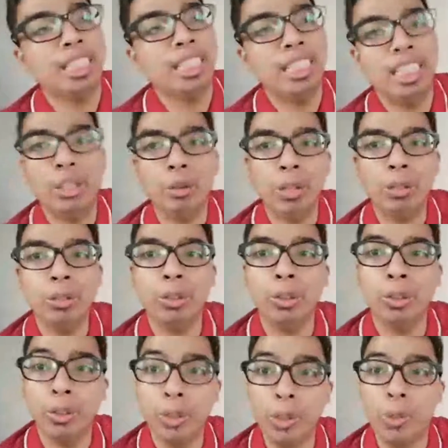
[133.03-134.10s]
equal to
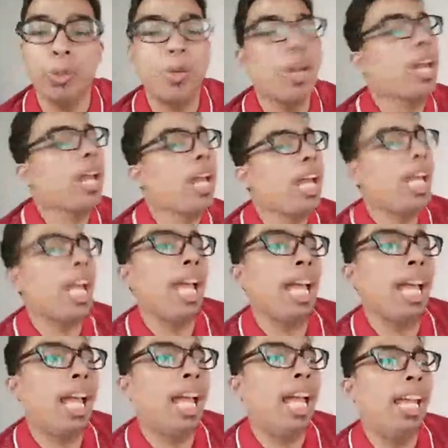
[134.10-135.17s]
you.
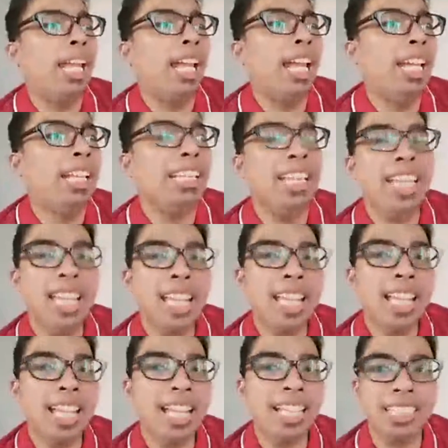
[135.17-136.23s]
And
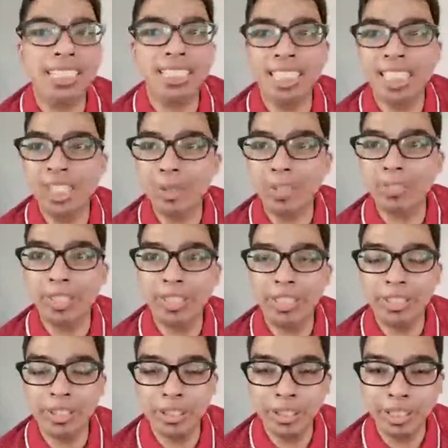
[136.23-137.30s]
yeah, he was very
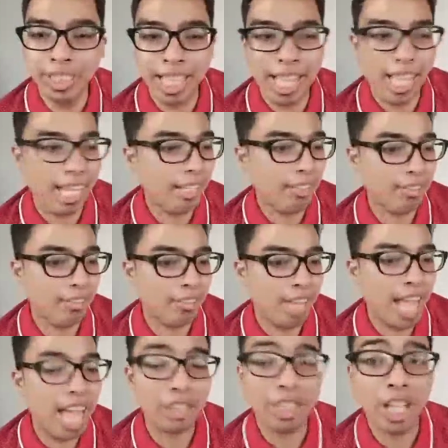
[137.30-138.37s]
good live.
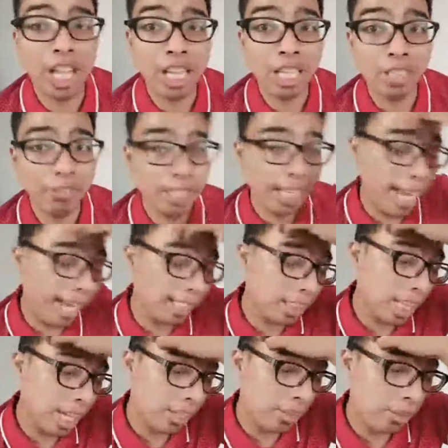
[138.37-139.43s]
Actually, a lot of the acts
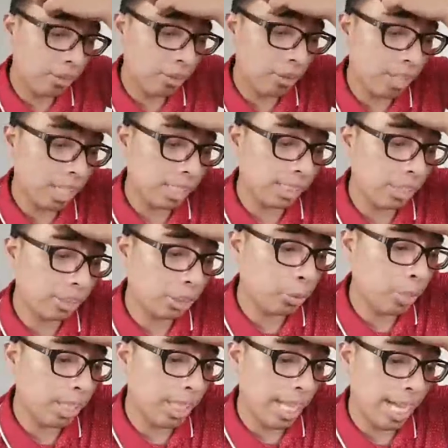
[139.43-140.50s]
sounded
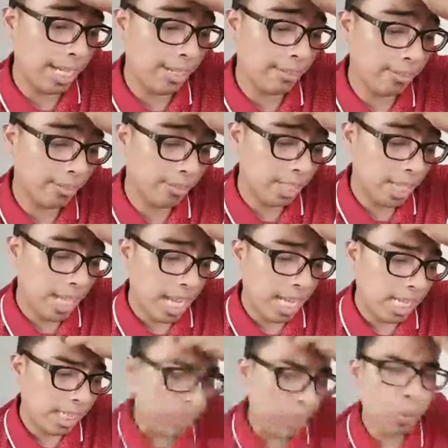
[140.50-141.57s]
well live.
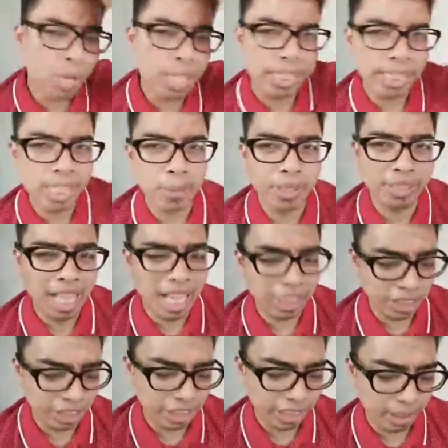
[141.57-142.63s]
The one that I was
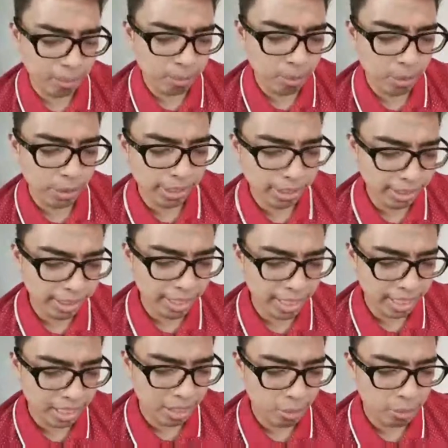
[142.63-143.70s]
actually
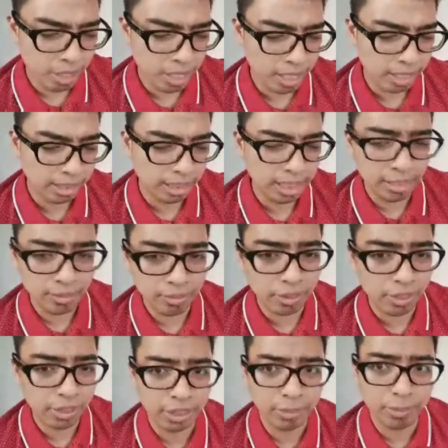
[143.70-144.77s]
disappointed was the
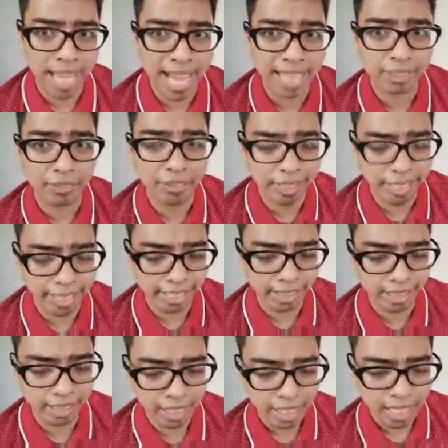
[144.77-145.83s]
first act of the
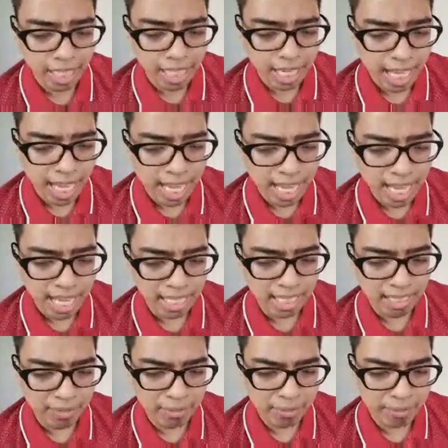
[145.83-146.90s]
night, uh,
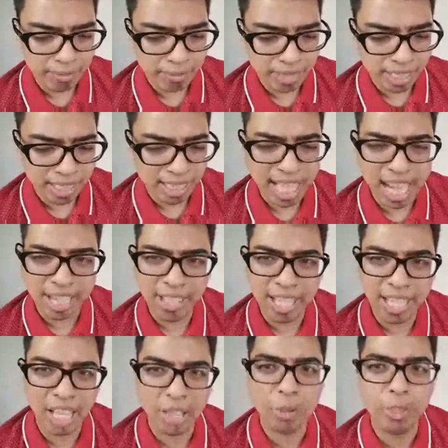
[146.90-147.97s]
Lara
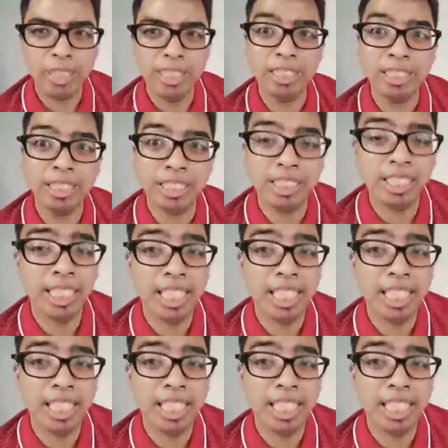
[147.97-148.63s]
Laquiz,